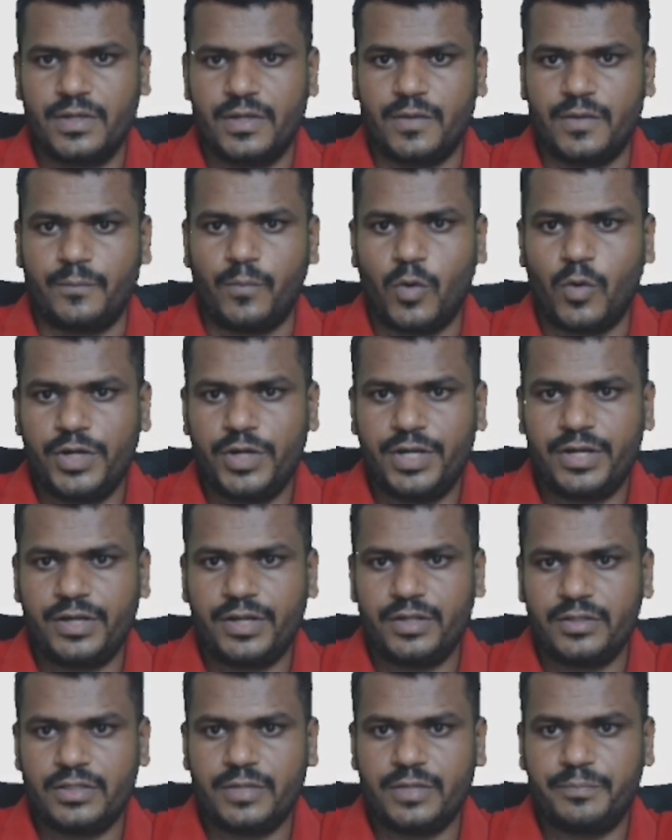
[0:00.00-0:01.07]

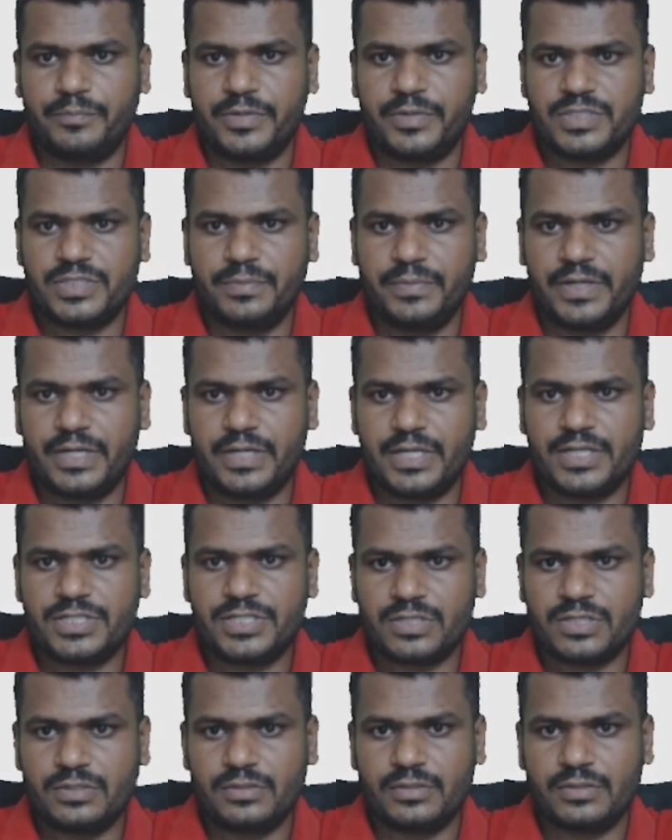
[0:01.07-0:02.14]
Monitoring the
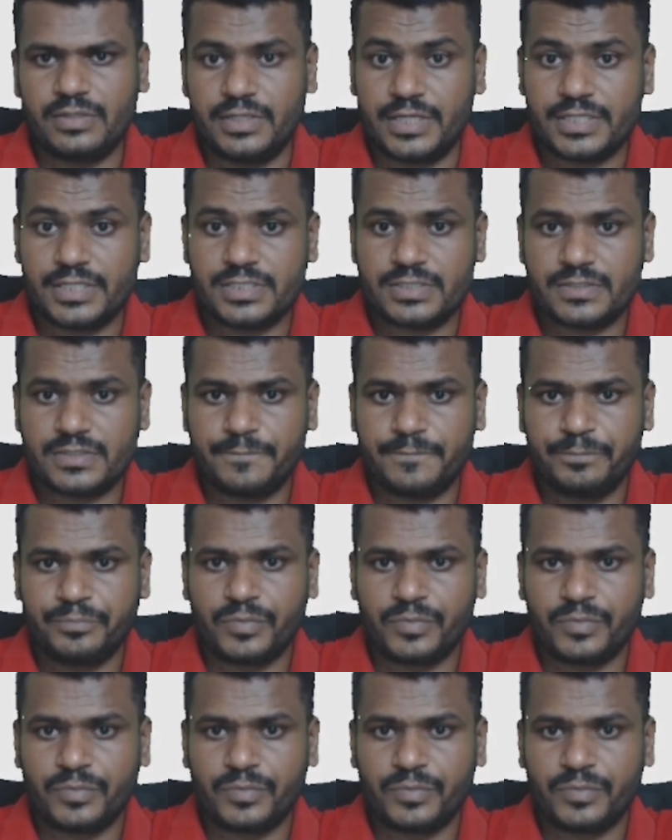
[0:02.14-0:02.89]
precipitation, yes,